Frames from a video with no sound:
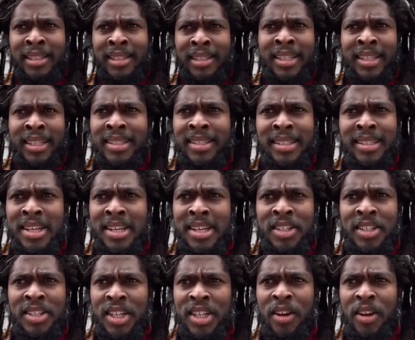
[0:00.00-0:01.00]

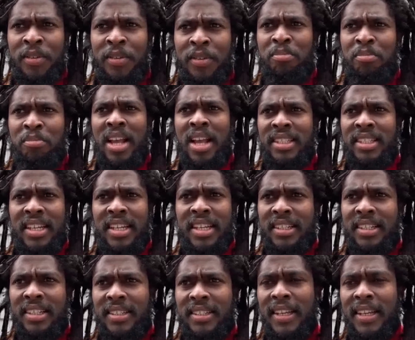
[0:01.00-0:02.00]
assassination of a
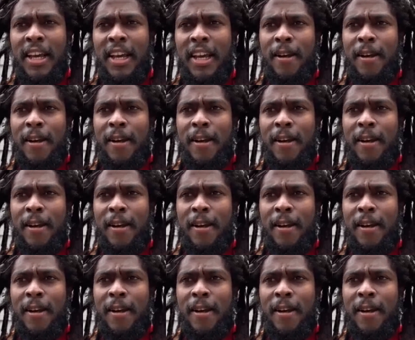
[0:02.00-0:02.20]
president